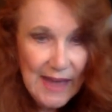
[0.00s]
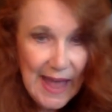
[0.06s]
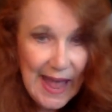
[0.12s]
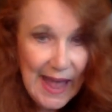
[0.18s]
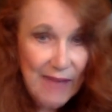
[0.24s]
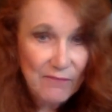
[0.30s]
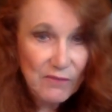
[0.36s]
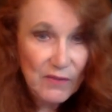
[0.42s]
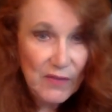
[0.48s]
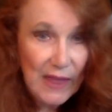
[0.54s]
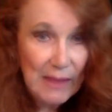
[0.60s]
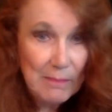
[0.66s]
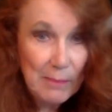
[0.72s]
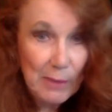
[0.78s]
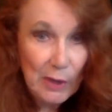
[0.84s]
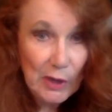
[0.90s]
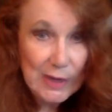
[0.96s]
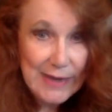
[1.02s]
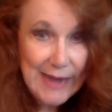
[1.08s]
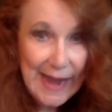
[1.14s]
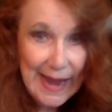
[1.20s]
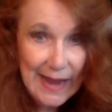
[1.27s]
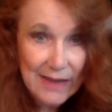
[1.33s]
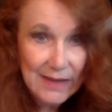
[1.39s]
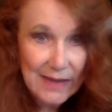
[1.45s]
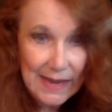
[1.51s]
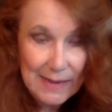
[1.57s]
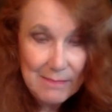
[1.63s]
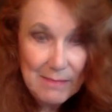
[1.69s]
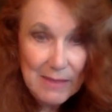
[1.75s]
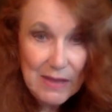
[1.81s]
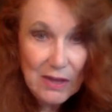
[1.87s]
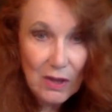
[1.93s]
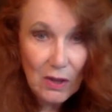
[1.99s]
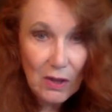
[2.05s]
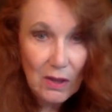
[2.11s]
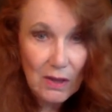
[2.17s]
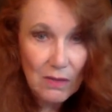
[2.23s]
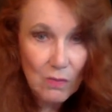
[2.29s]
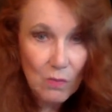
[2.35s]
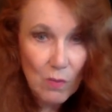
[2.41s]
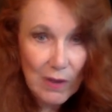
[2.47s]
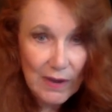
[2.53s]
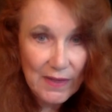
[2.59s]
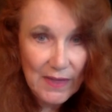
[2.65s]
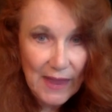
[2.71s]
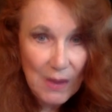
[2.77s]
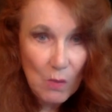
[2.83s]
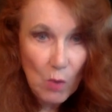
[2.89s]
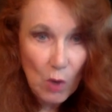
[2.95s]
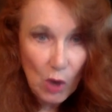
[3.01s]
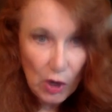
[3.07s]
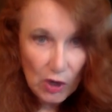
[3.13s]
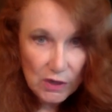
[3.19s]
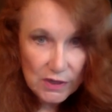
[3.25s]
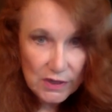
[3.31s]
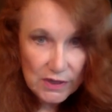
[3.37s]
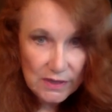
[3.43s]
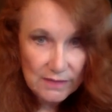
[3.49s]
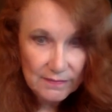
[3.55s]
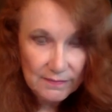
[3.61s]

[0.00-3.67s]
after they burned down a mill where they worked.